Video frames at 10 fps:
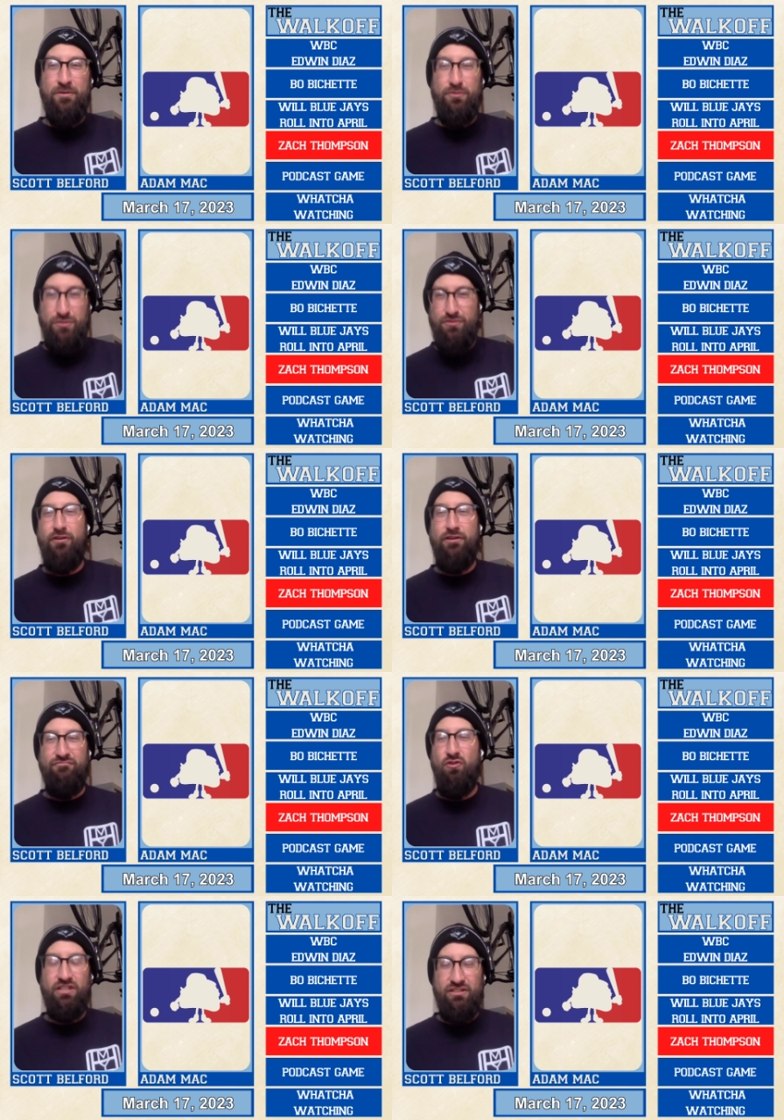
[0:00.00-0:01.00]
who's
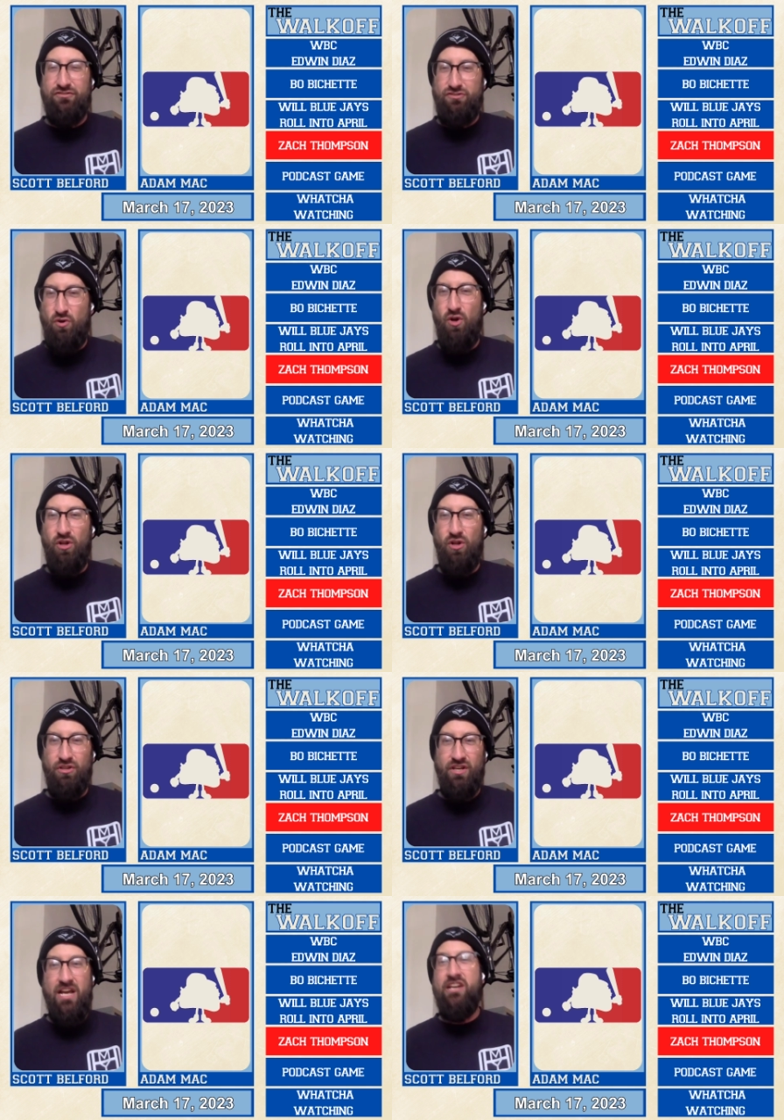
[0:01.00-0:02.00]
34 years old?
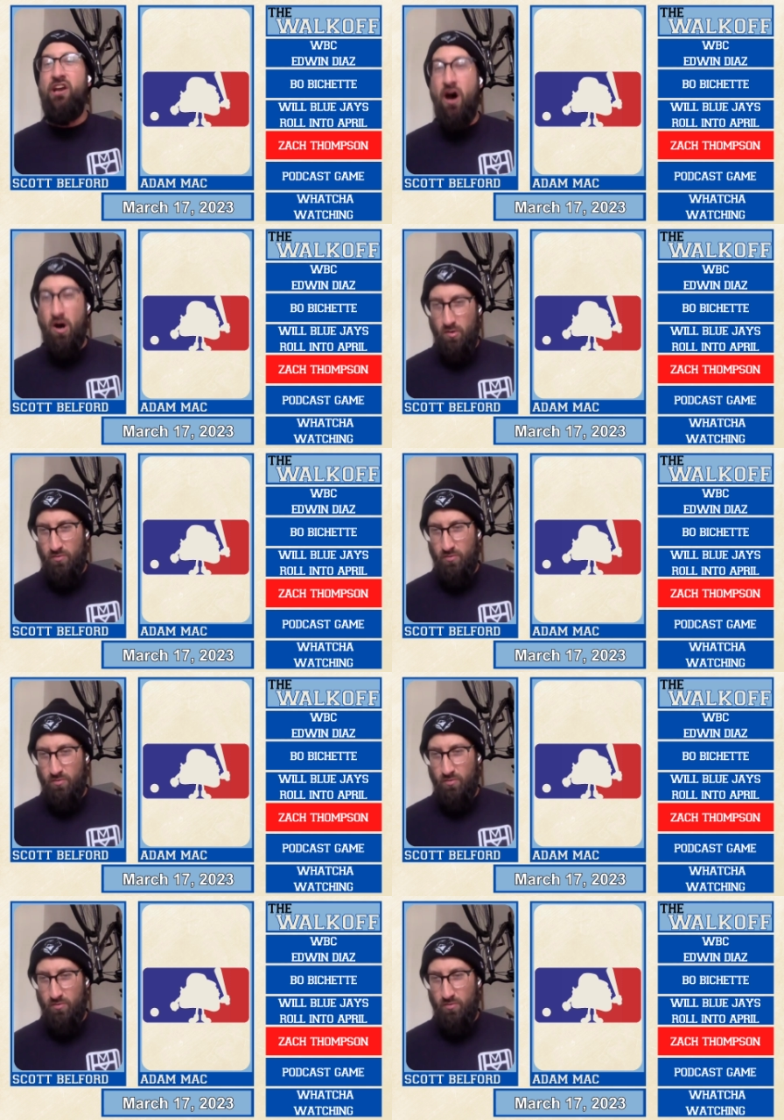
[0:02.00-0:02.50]
No.